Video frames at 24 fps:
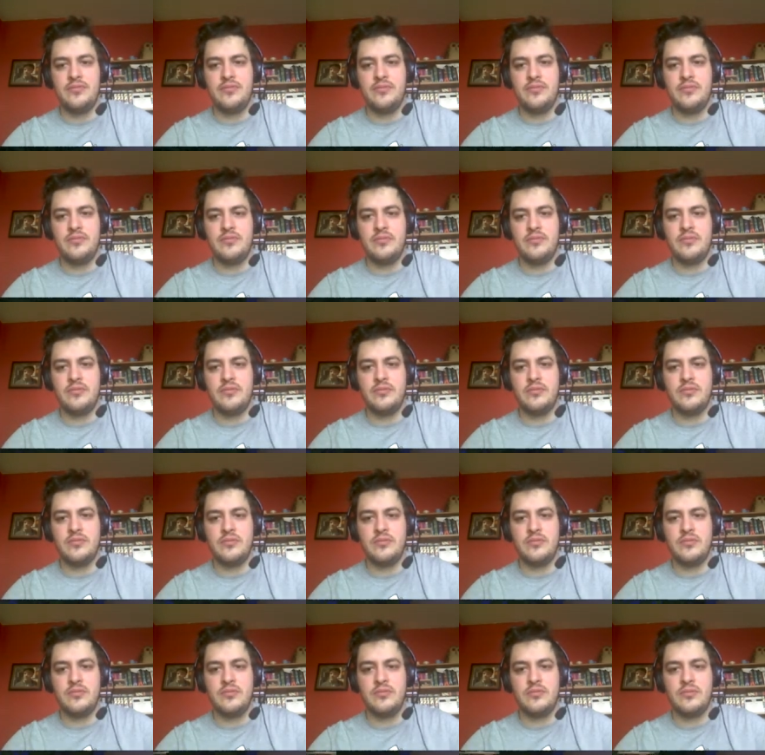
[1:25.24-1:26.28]

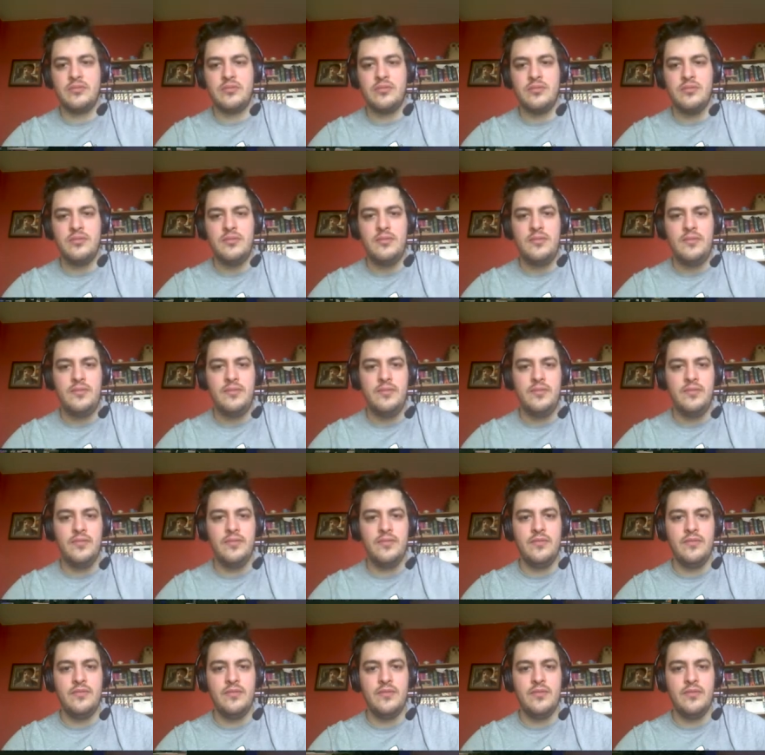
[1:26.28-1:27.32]

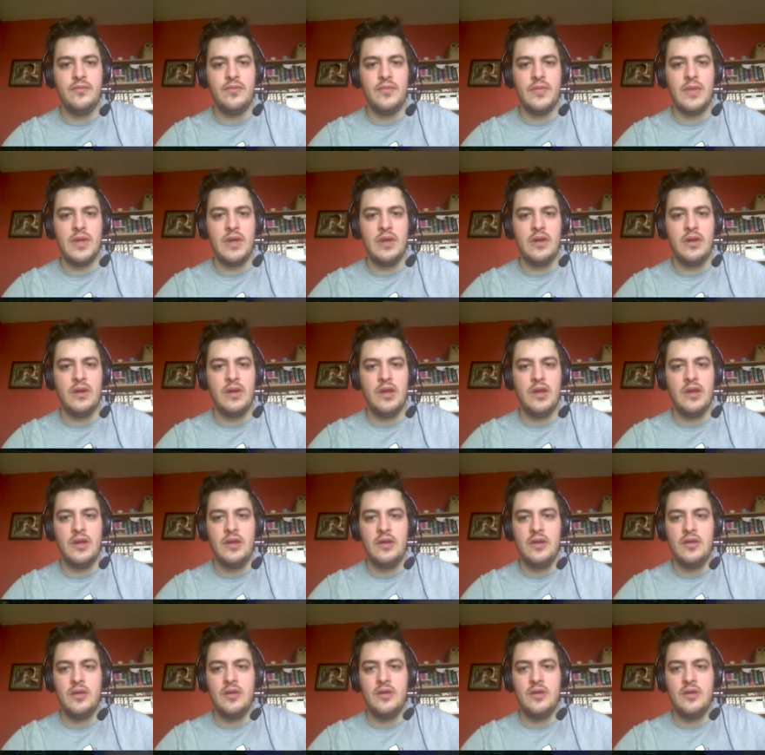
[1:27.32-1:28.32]
Nothing is said.